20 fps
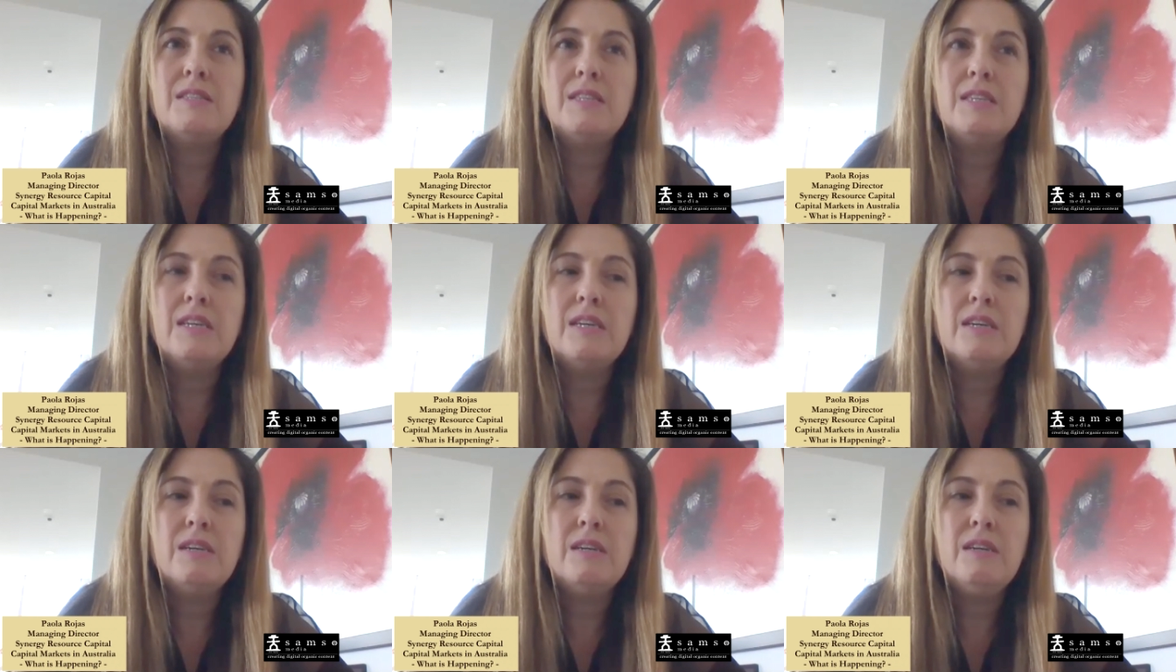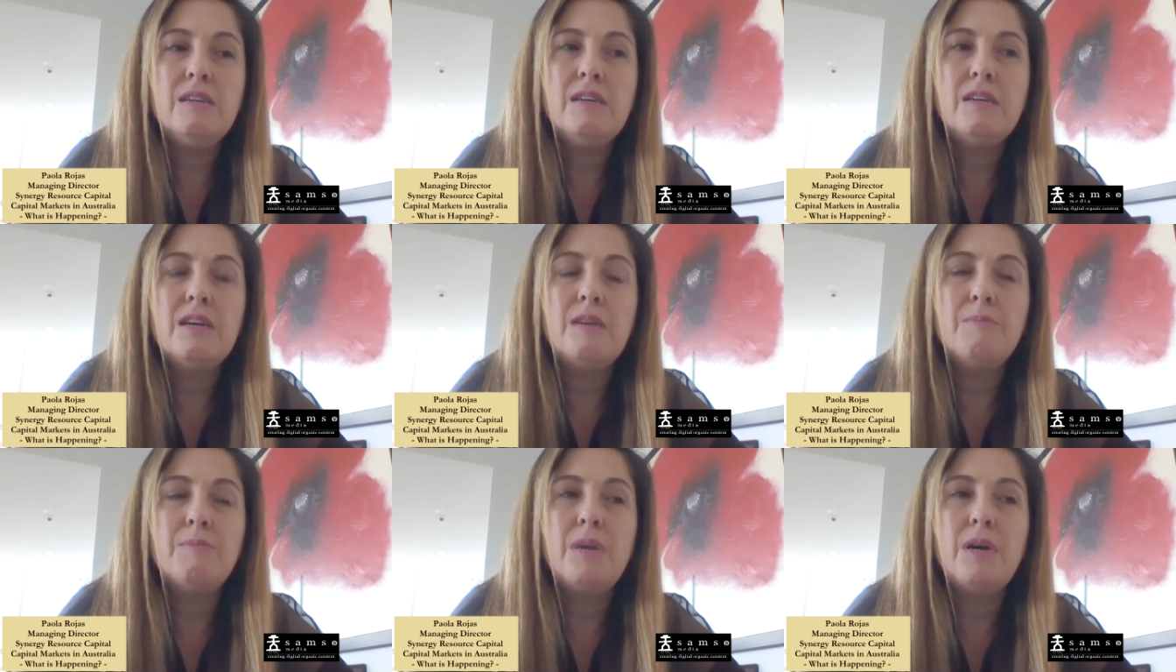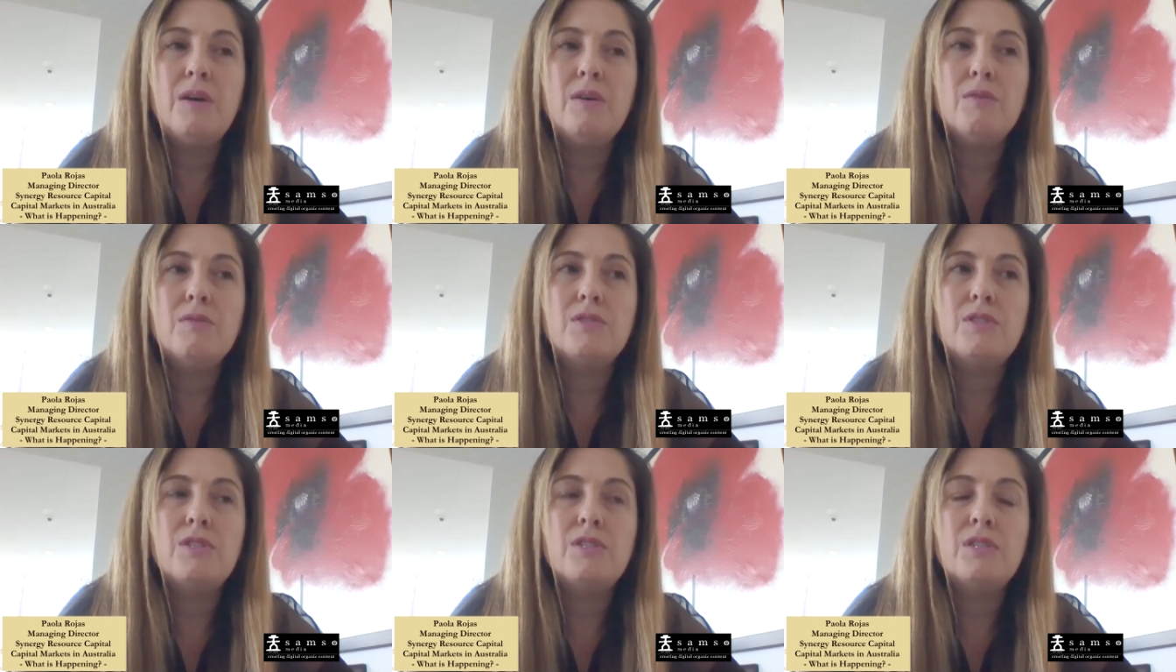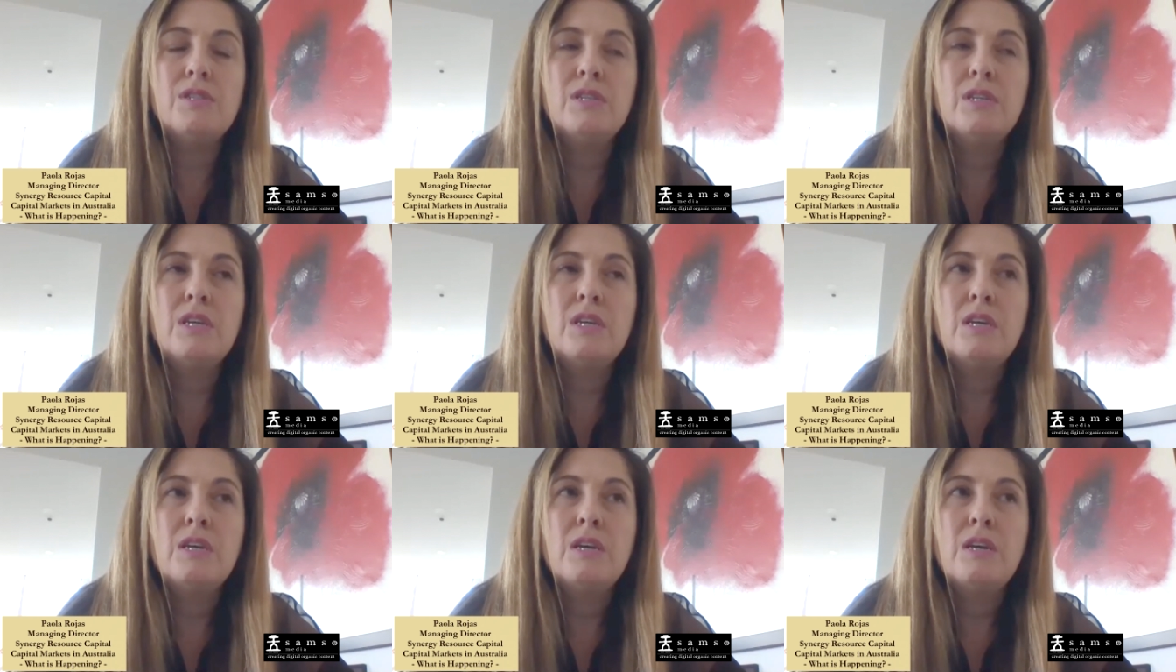year about
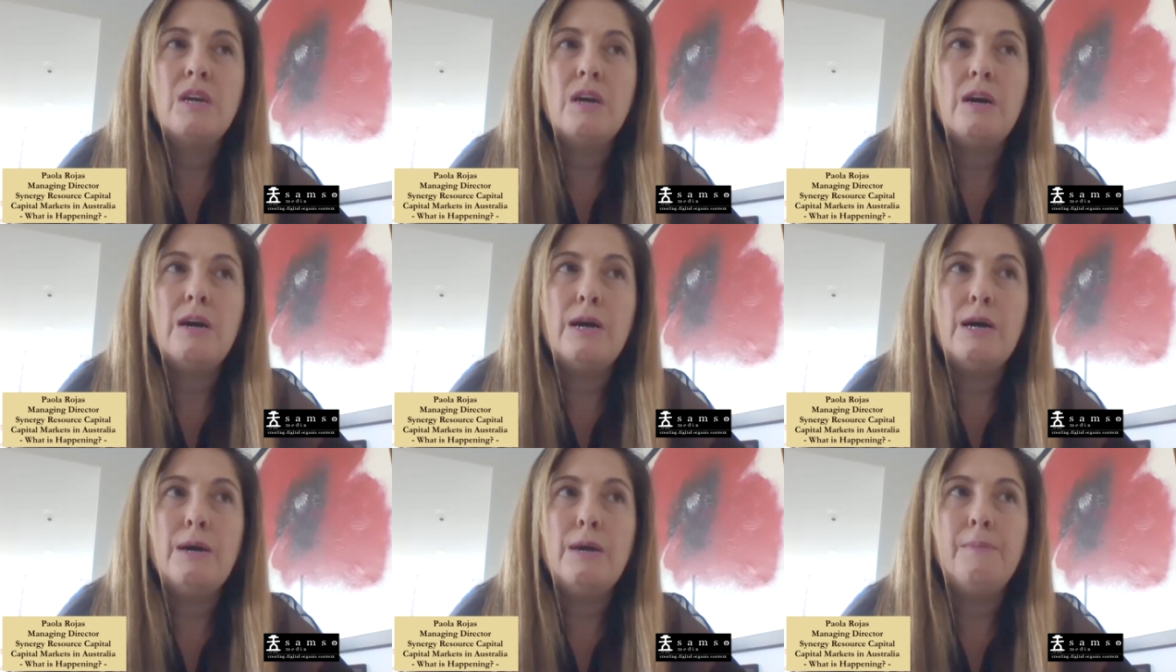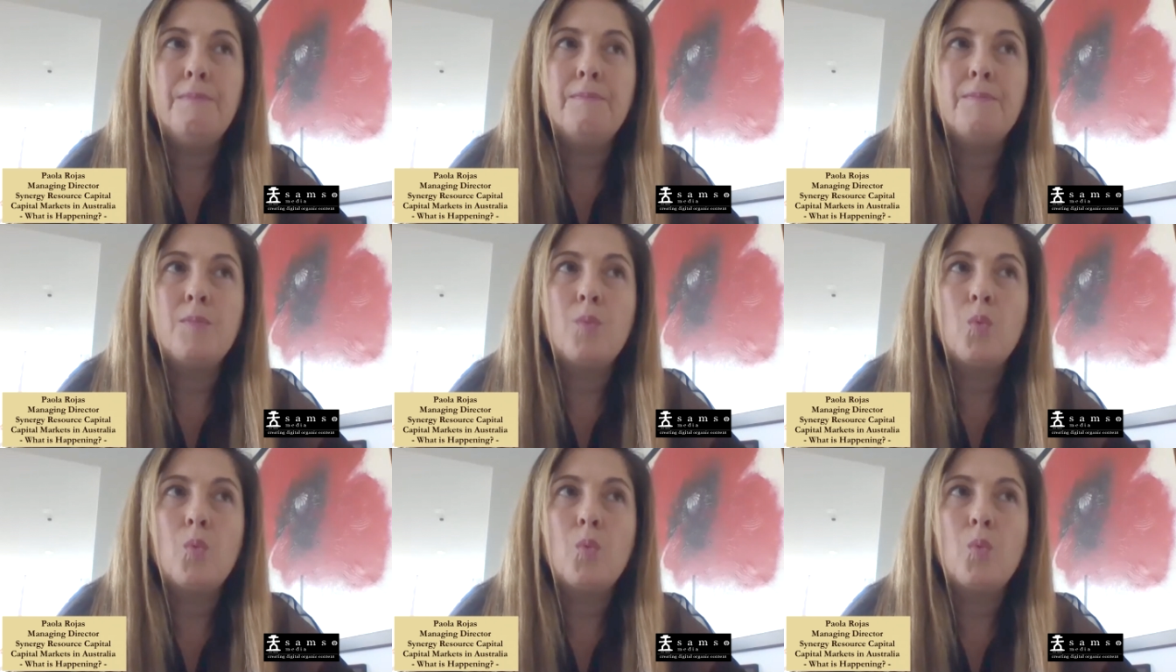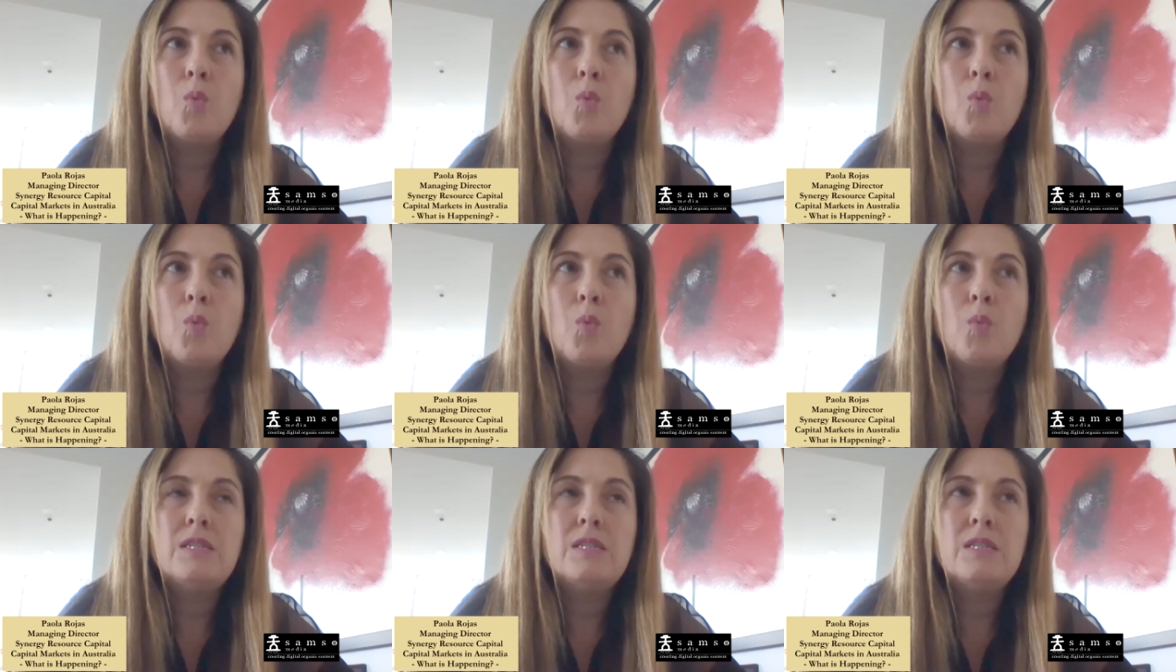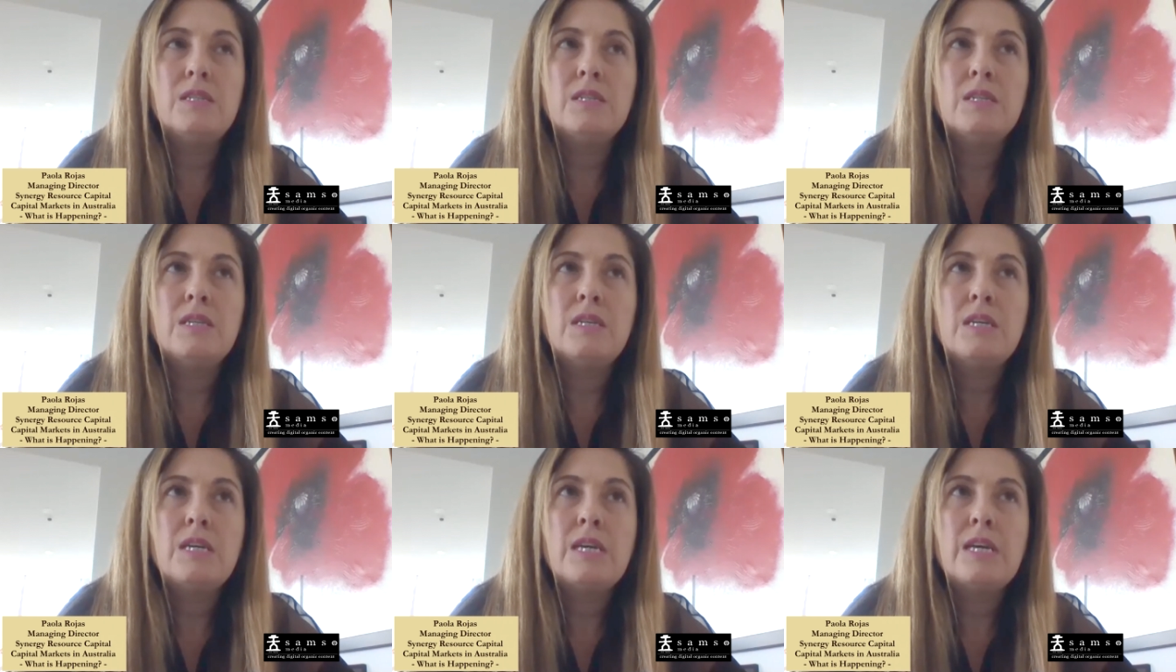what
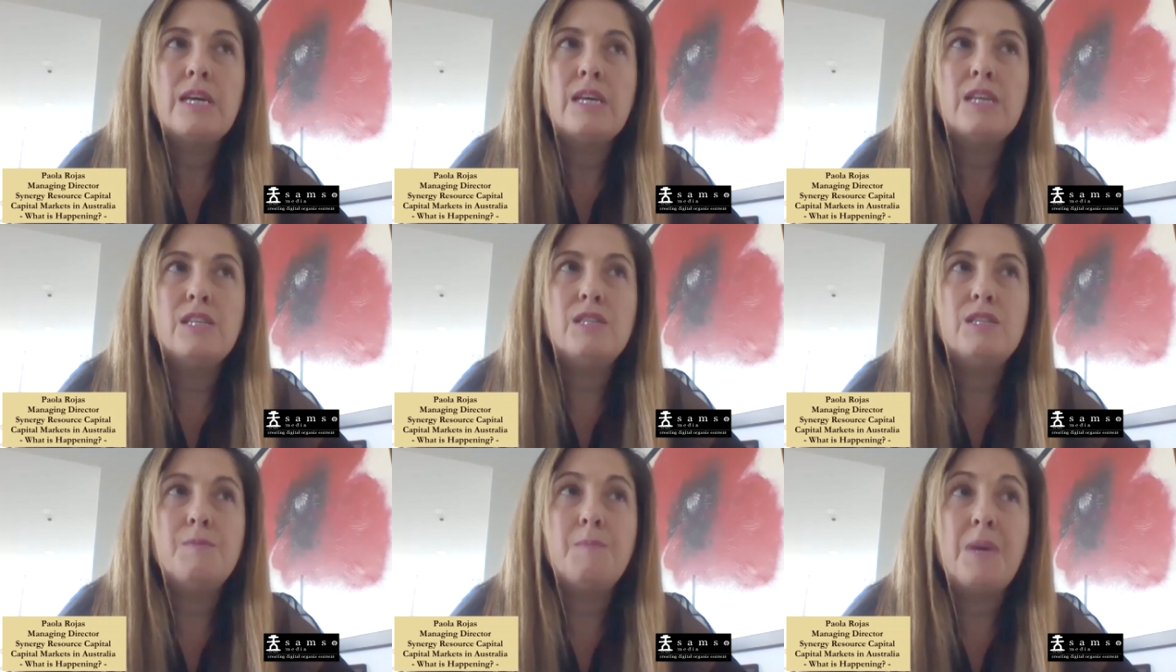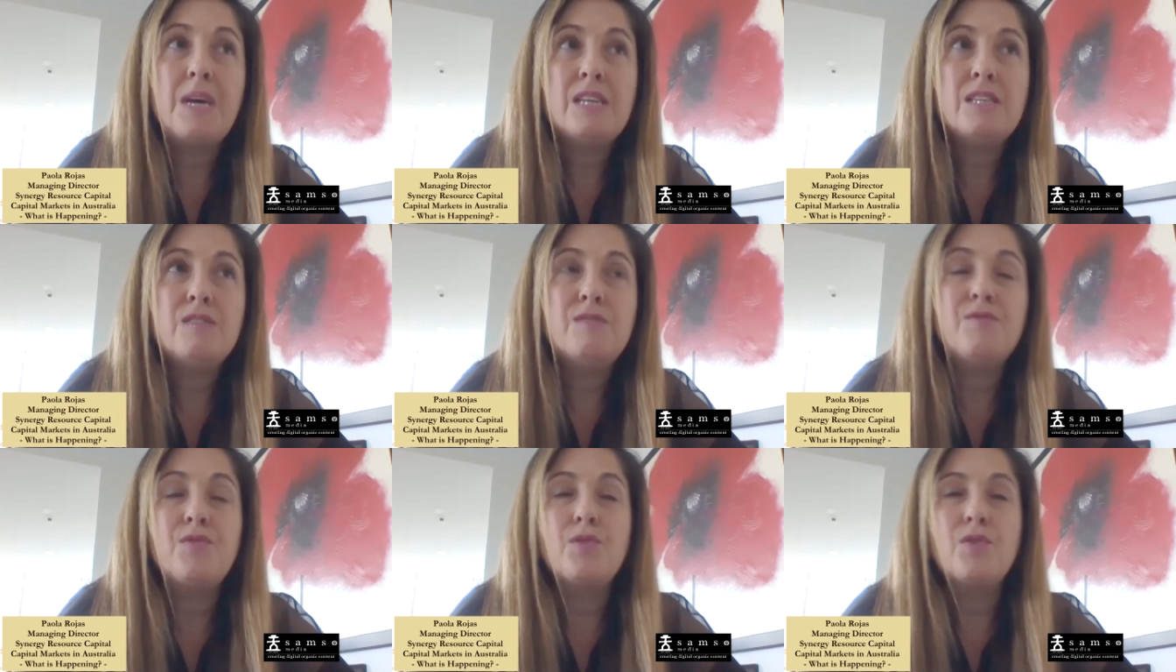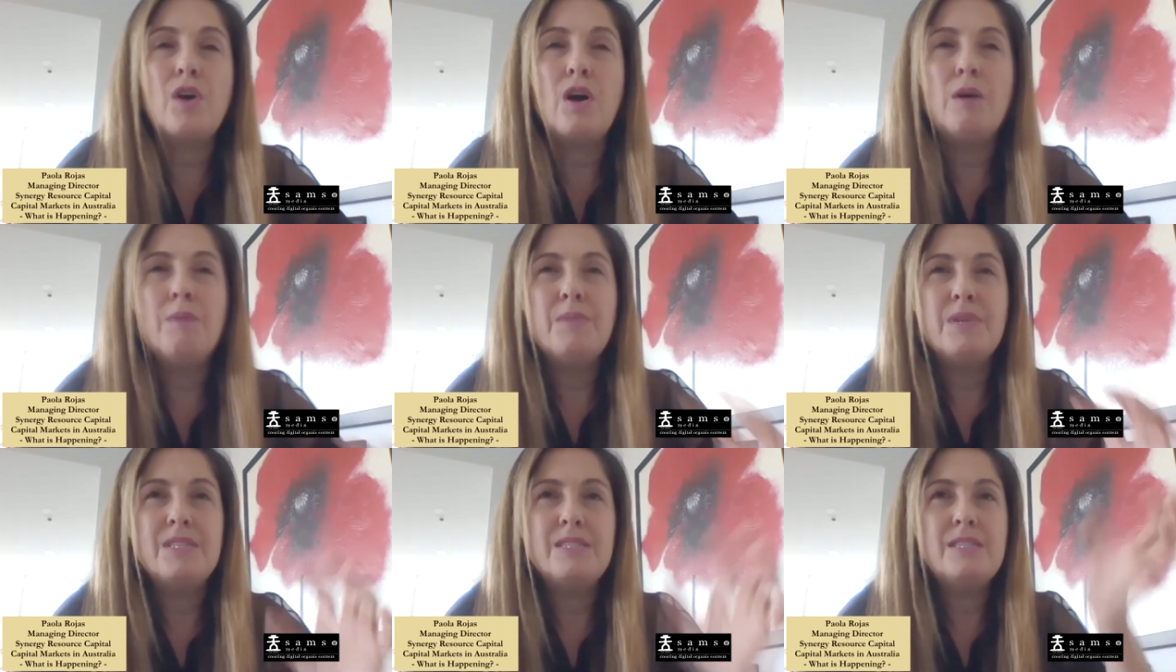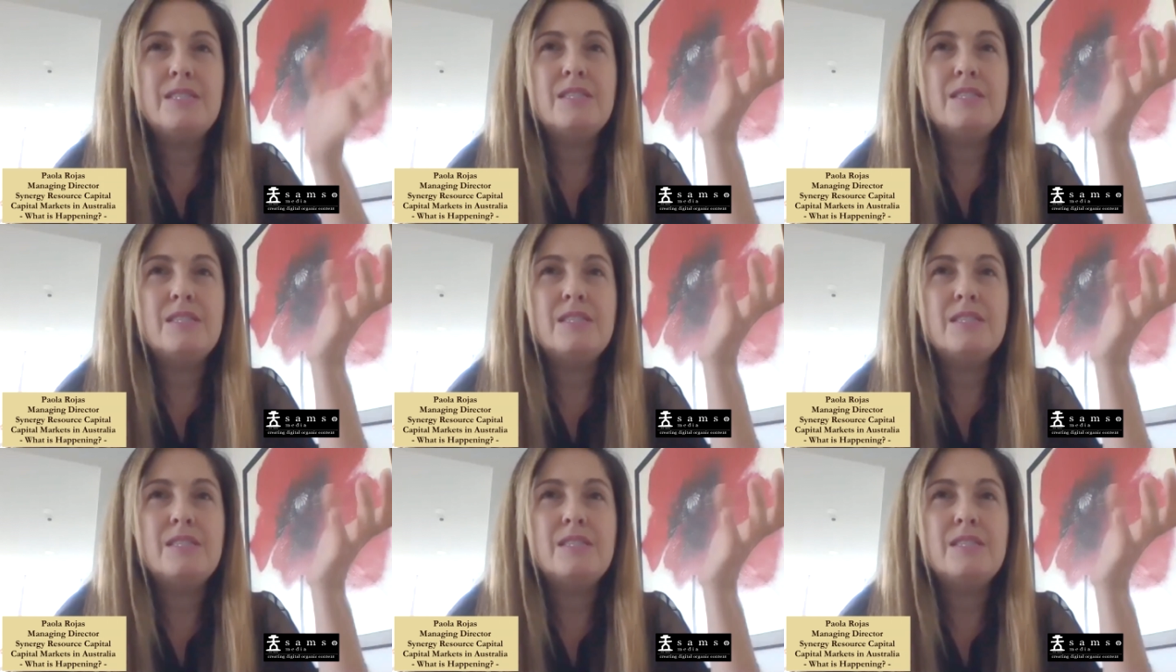is best for companies.